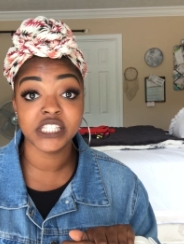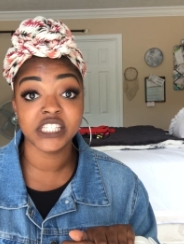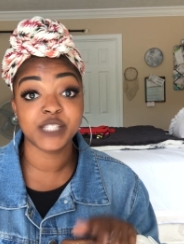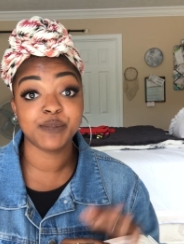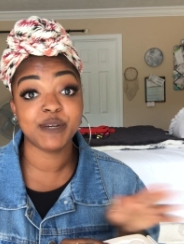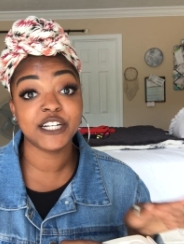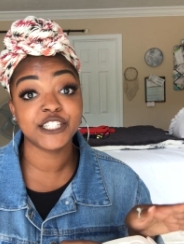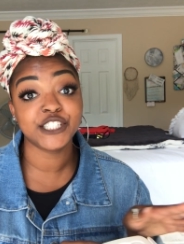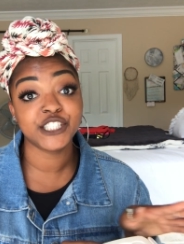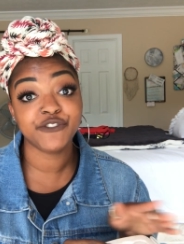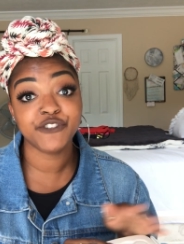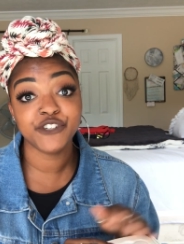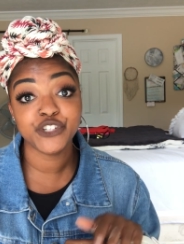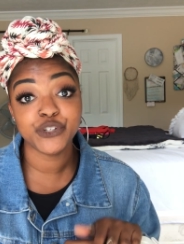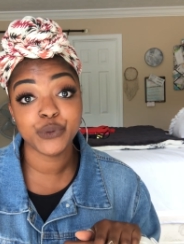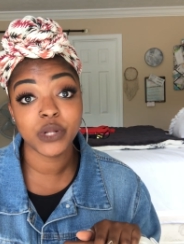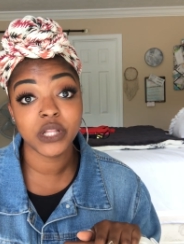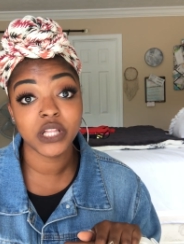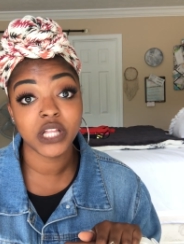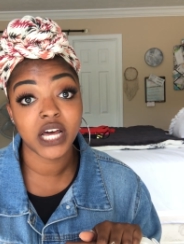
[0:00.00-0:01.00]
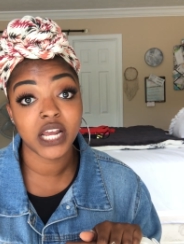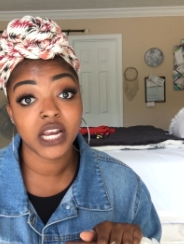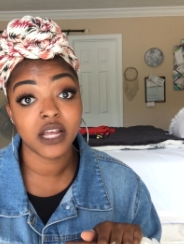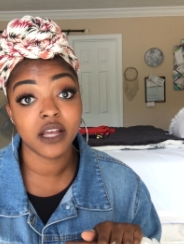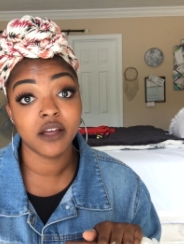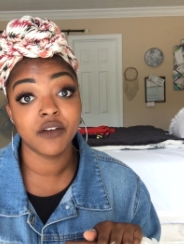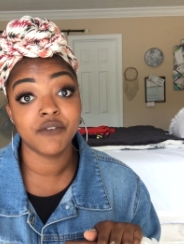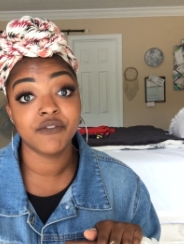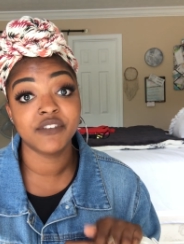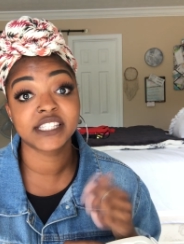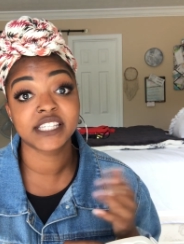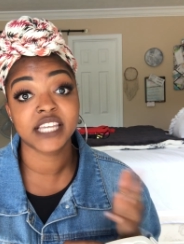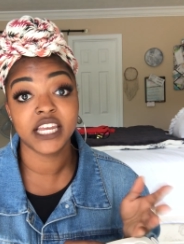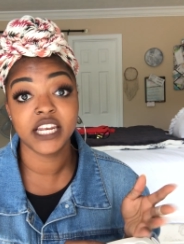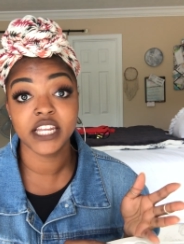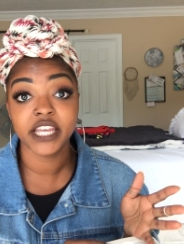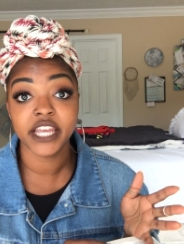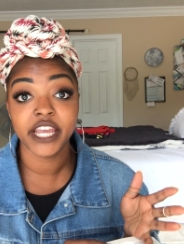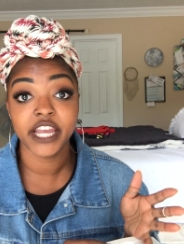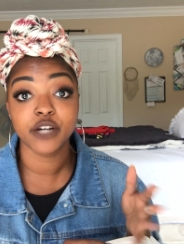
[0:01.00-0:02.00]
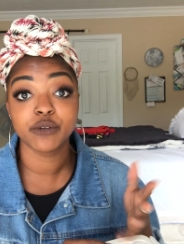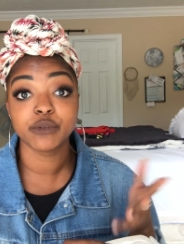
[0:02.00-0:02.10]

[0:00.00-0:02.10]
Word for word: especially if you do a lot of skincare